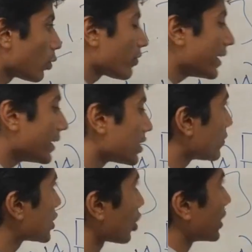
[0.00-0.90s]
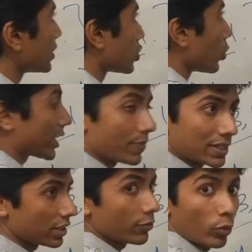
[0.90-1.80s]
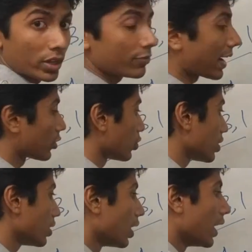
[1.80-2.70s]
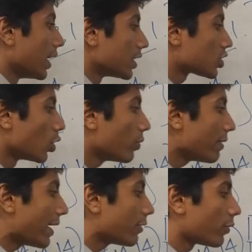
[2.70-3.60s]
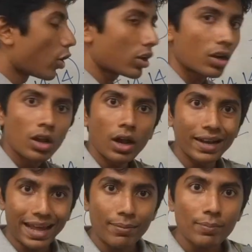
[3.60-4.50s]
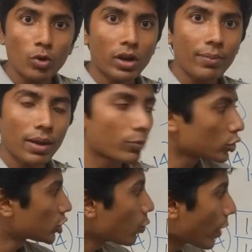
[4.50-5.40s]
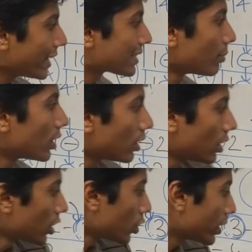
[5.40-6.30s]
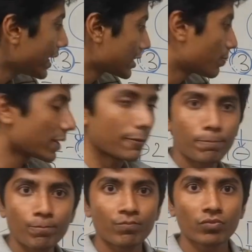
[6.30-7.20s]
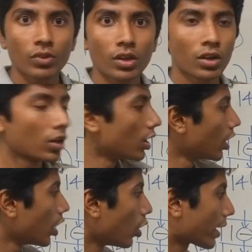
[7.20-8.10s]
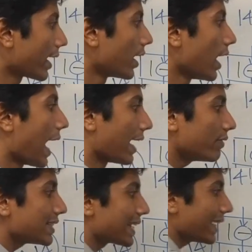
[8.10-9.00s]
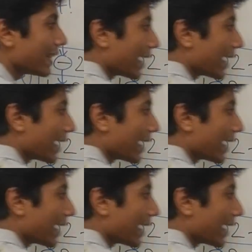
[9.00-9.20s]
what we did is we saw that it's too expensive, 14 factorial. So we went for a dynamic programming approach, very similar to TSP. Okay, and we said